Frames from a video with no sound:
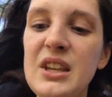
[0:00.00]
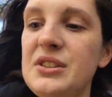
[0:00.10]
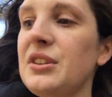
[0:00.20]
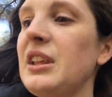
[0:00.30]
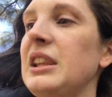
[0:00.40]

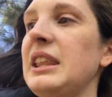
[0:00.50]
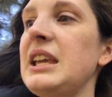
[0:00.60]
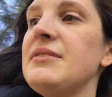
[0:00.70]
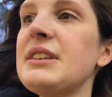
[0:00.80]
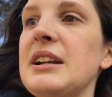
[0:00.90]
So the
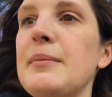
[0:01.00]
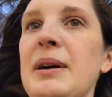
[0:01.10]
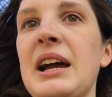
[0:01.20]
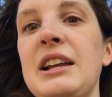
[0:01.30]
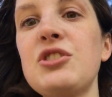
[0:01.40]
leaves on a
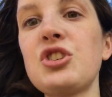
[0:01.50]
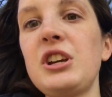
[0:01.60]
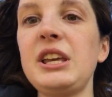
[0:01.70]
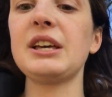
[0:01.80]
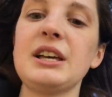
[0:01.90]
pine
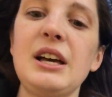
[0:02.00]
tree